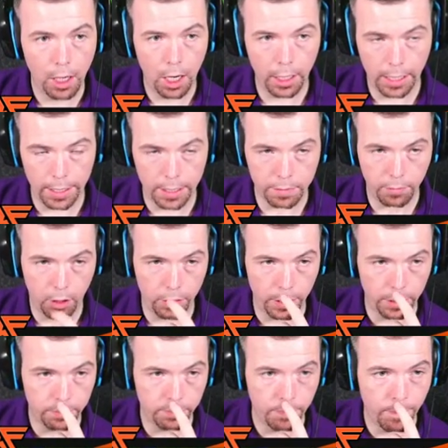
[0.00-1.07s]
Okay, that's fine then.
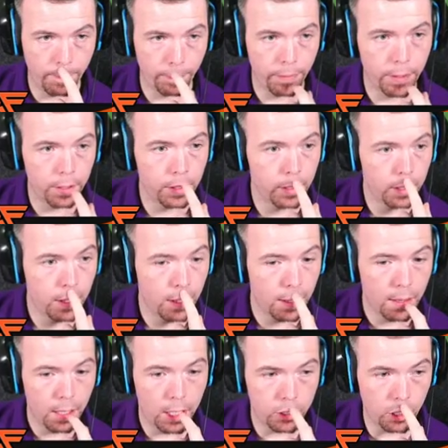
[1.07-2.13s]

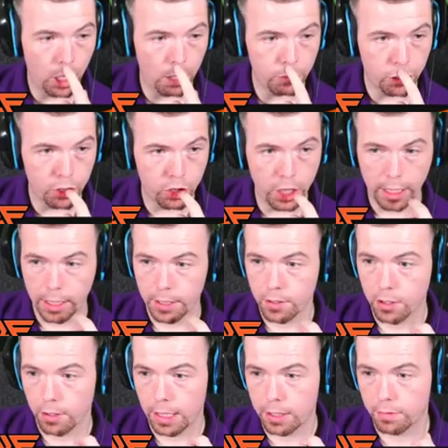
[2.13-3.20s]
It's alright, I was just checking,
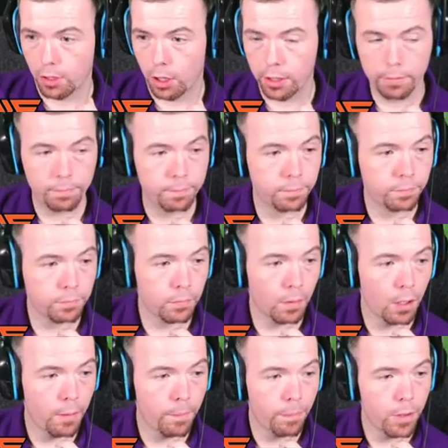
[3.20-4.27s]
so that's fine. You
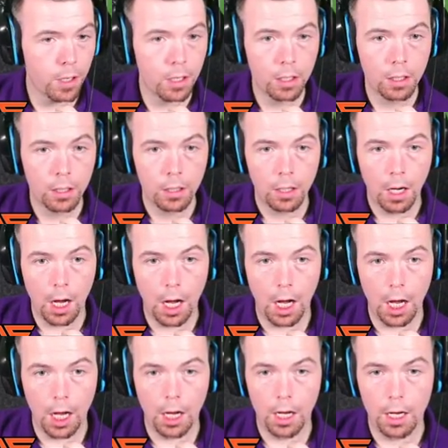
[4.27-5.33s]

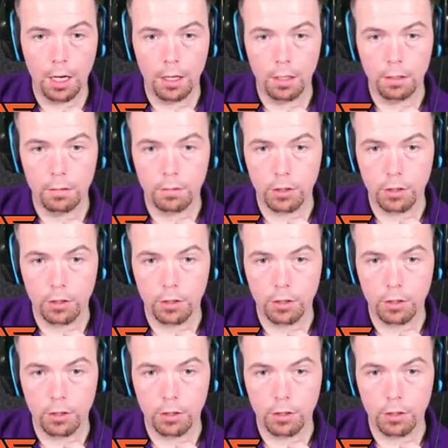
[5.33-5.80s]
can...